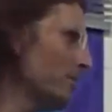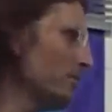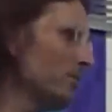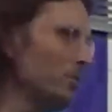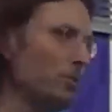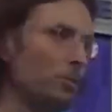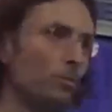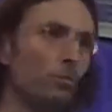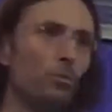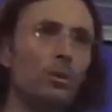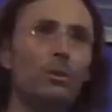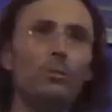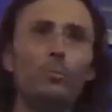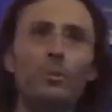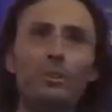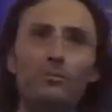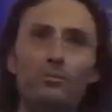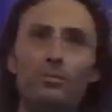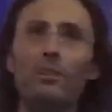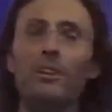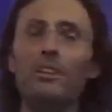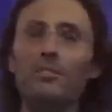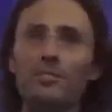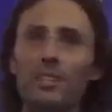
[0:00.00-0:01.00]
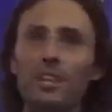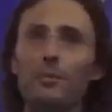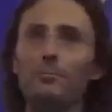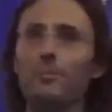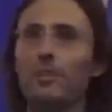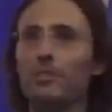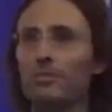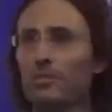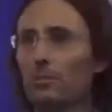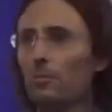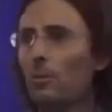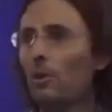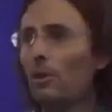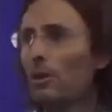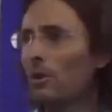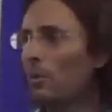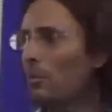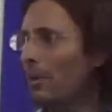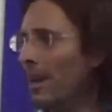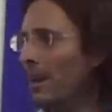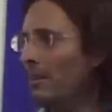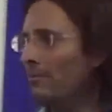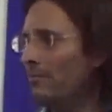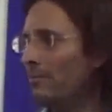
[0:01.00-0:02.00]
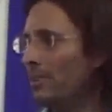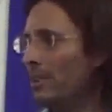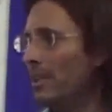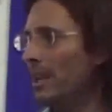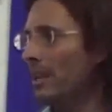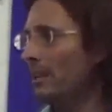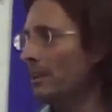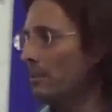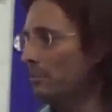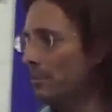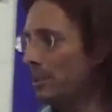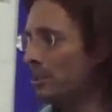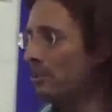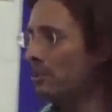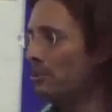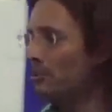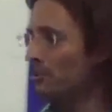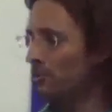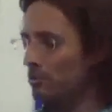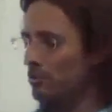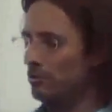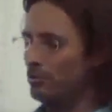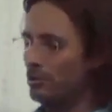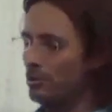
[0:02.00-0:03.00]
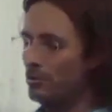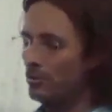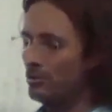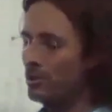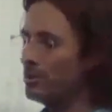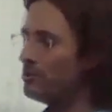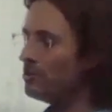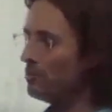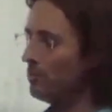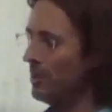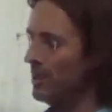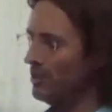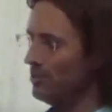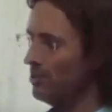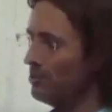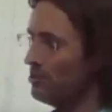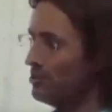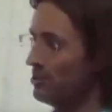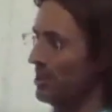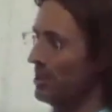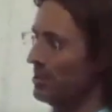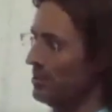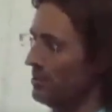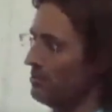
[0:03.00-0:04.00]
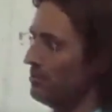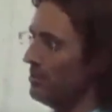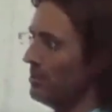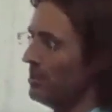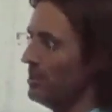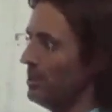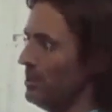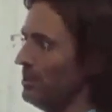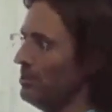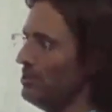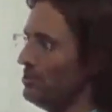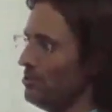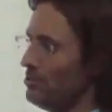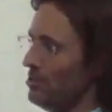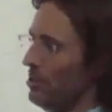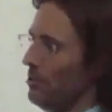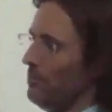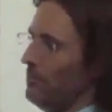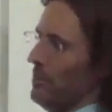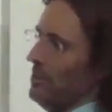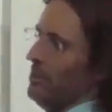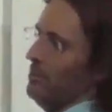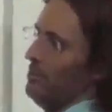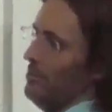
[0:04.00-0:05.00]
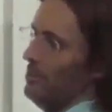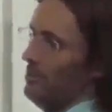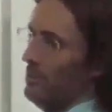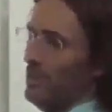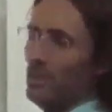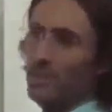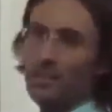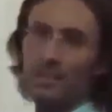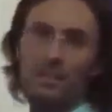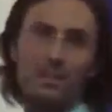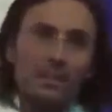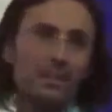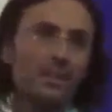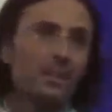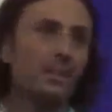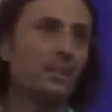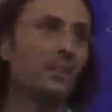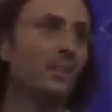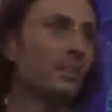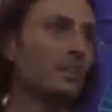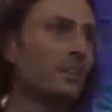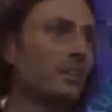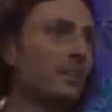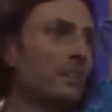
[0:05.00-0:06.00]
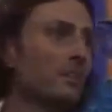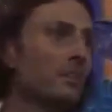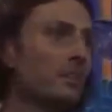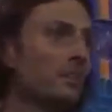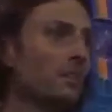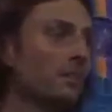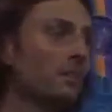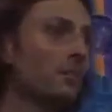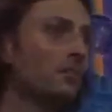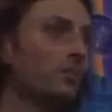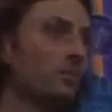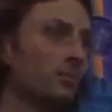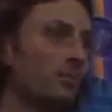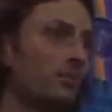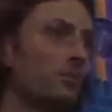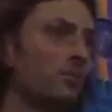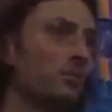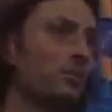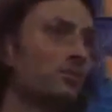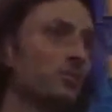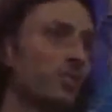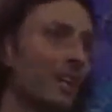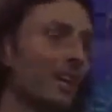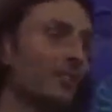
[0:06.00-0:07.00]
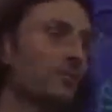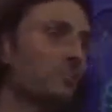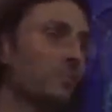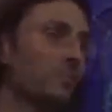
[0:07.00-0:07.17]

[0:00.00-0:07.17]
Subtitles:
And you will be very tempted to walk away and forget it, because you'll do this when you see yourself in the mirror. You'll do this